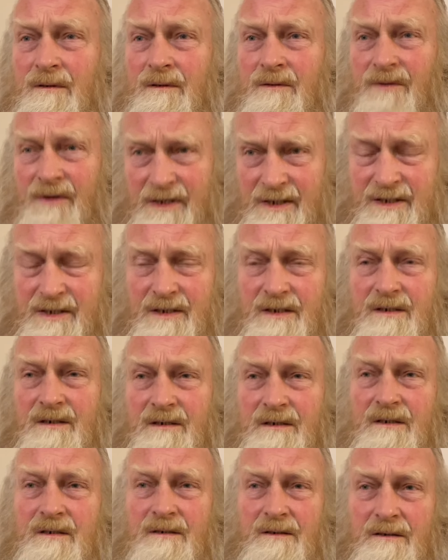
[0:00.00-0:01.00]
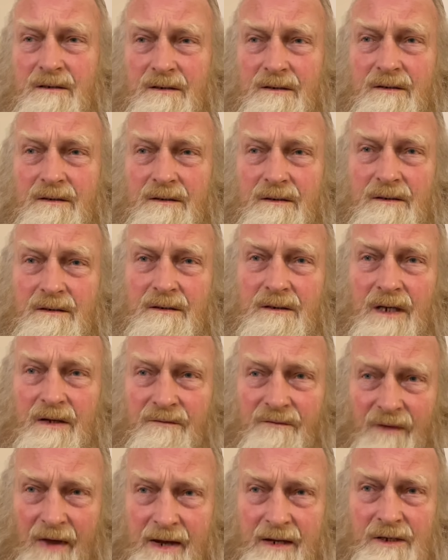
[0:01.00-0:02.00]
This
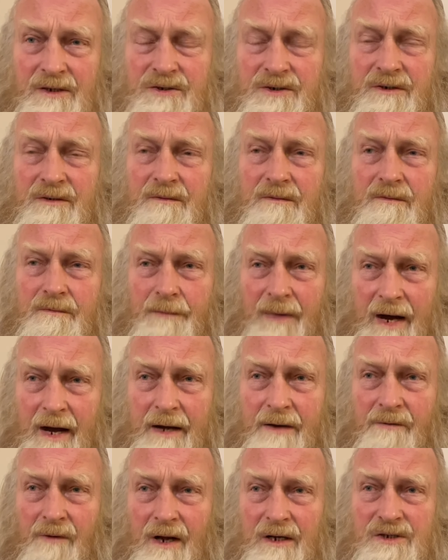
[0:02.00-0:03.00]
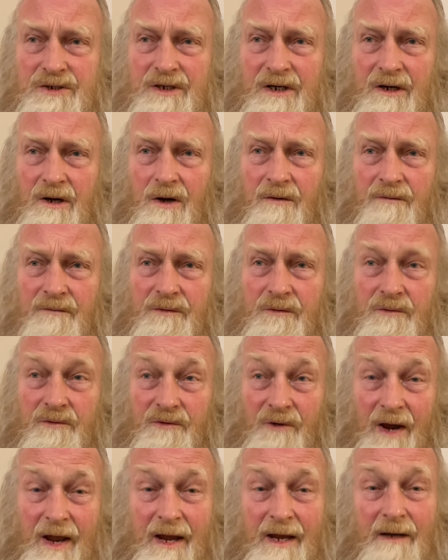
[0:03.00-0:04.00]
invasion by Russia of
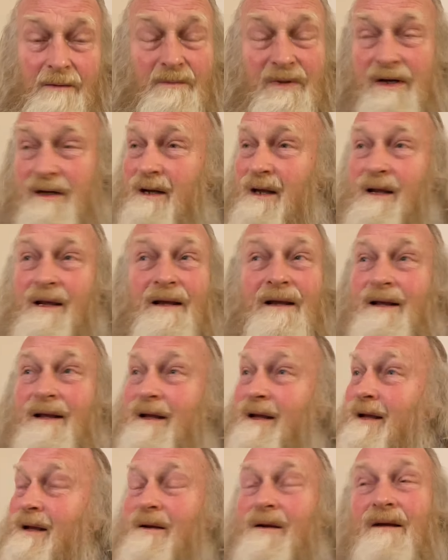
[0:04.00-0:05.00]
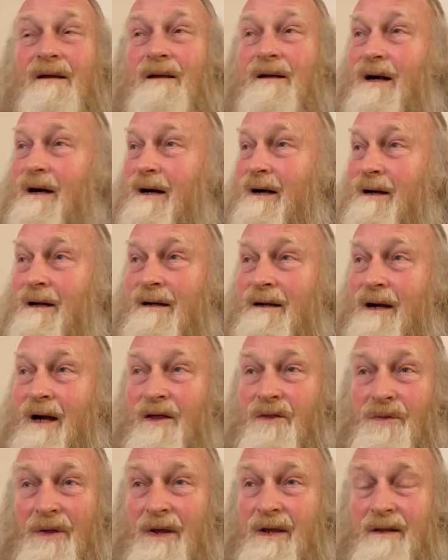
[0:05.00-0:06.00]
Ukraine, but I
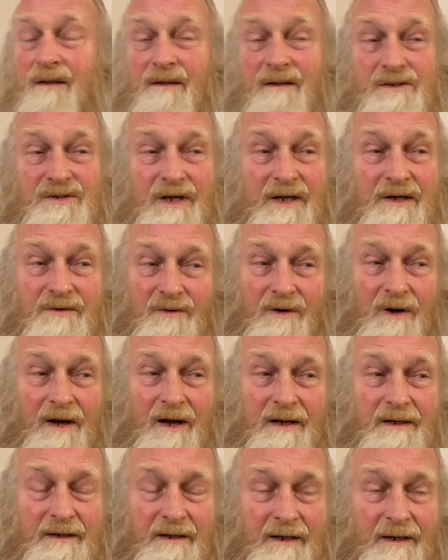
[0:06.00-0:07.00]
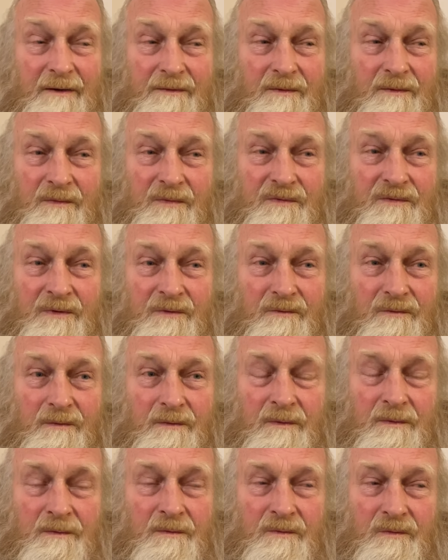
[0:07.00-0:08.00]
think the general idea from
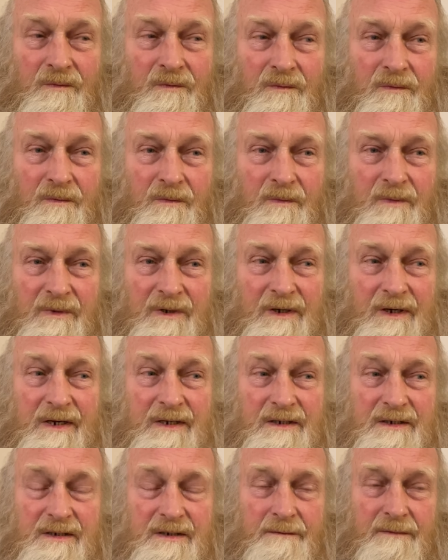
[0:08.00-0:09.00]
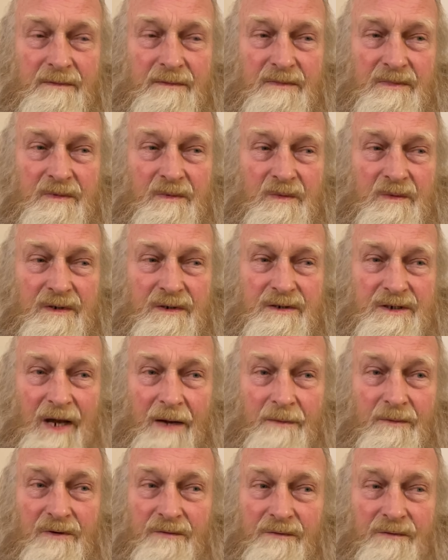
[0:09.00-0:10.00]
at least
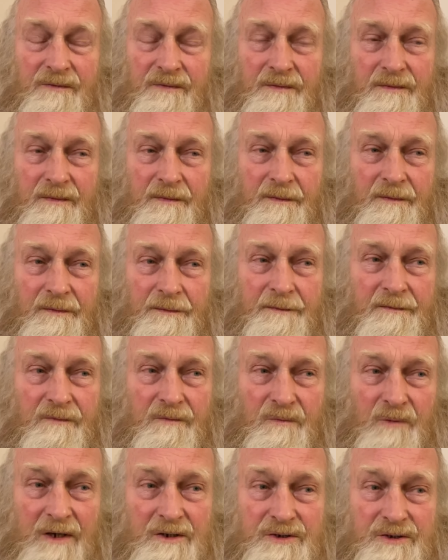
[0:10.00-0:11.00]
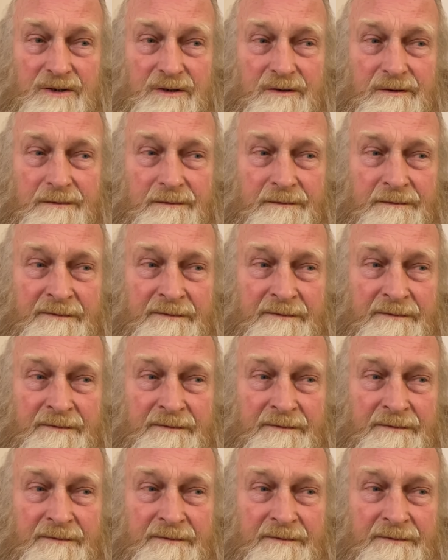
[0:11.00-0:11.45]
some of Russian